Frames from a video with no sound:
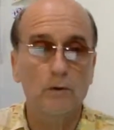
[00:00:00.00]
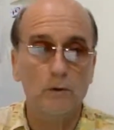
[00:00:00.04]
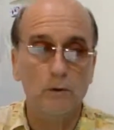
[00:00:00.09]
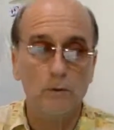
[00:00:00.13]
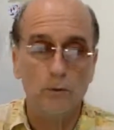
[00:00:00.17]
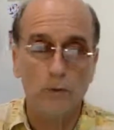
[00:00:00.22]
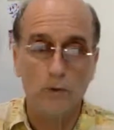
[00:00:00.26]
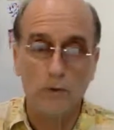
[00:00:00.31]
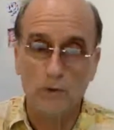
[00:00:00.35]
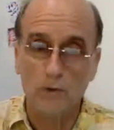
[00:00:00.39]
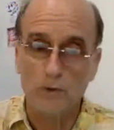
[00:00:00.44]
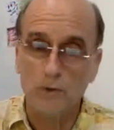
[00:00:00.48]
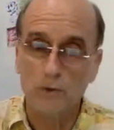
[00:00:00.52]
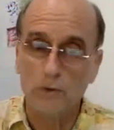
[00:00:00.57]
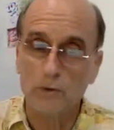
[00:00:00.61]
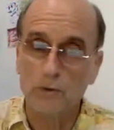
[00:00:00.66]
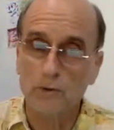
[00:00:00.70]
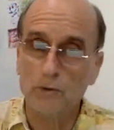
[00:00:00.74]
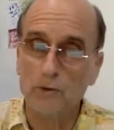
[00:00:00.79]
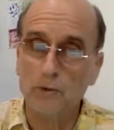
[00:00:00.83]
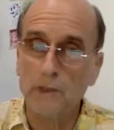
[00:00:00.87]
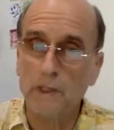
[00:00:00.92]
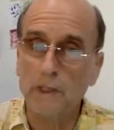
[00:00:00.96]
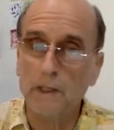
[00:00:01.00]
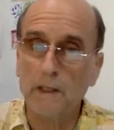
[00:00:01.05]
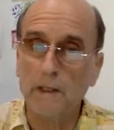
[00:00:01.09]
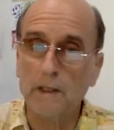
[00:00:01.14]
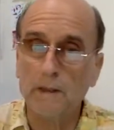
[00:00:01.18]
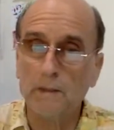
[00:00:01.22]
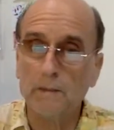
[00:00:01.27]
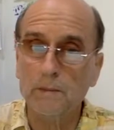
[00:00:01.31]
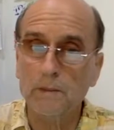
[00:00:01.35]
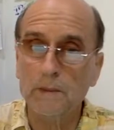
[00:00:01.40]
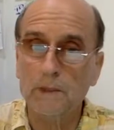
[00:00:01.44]
towards your
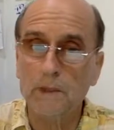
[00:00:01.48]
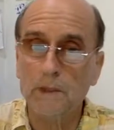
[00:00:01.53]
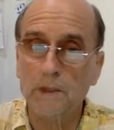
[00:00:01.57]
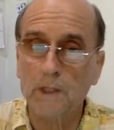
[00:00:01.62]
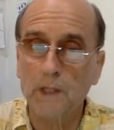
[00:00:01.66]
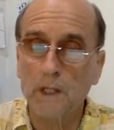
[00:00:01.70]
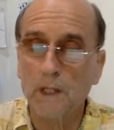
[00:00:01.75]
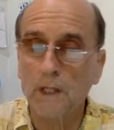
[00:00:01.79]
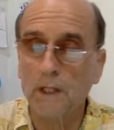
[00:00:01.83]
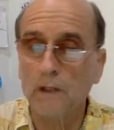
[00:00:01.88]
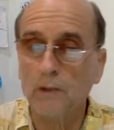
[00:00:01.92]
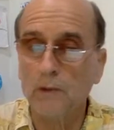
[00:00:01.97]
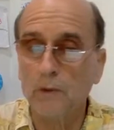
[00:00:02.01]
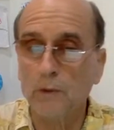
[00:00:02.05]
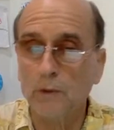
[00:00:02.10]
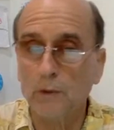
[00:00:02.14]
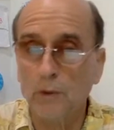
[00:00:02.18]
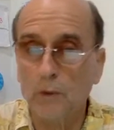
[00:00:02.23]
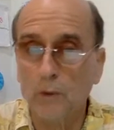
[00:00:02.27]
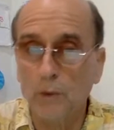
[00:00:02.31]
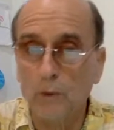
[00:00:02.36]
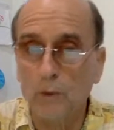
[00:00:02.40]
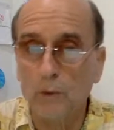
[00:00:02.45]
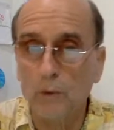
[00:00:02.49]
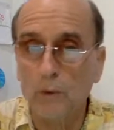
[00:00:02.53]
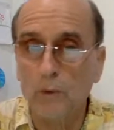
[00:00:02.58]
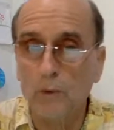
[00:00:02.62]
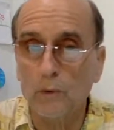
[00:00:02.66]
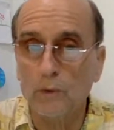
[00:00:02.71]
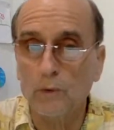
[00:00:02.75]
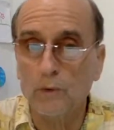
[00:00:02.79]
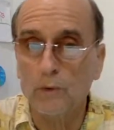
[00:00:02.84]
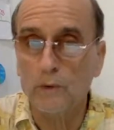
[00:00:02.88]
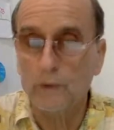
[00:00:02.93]
dreams and your
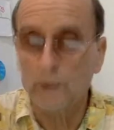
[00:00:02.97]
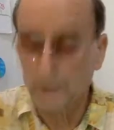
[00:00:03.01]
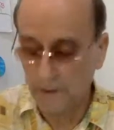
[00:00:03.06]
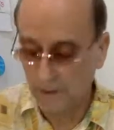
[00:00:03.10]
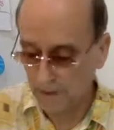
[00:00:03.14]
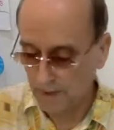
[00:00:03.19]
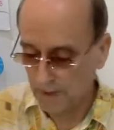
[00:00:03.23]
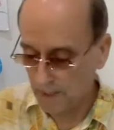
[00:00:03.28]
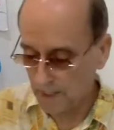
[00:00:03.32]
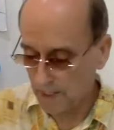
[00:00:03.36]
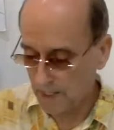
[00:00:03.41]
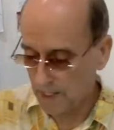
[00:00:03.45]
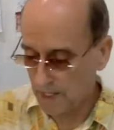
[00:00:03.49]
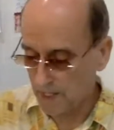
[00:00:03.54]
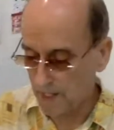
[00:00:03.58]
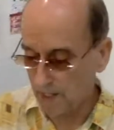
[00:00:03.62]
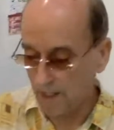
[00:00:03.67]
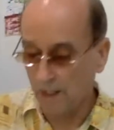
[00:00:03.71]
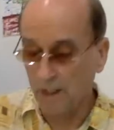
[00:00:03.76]
goals. Yeah.